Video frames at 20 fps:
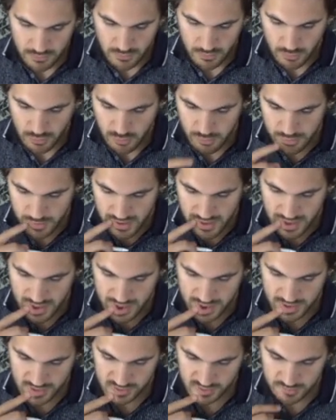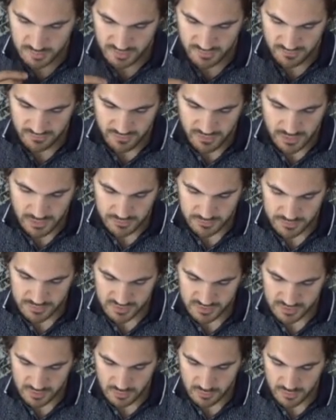Oh my, this is going to be fun.
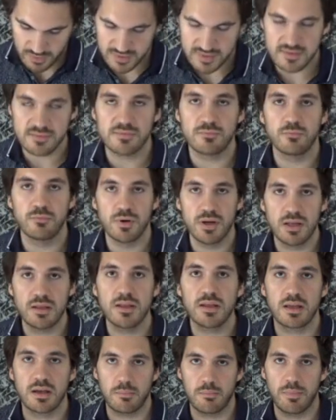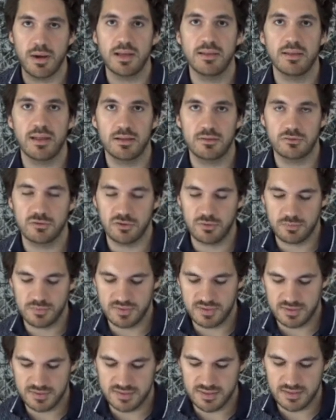So let's really combine like
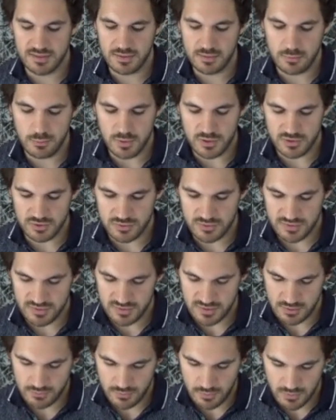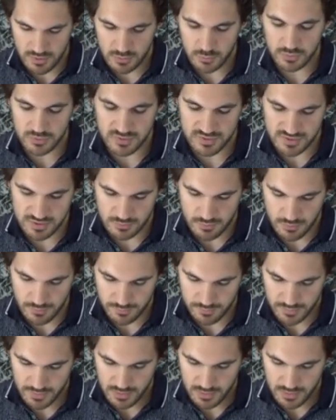terms and set the equation to 0, equal to 0.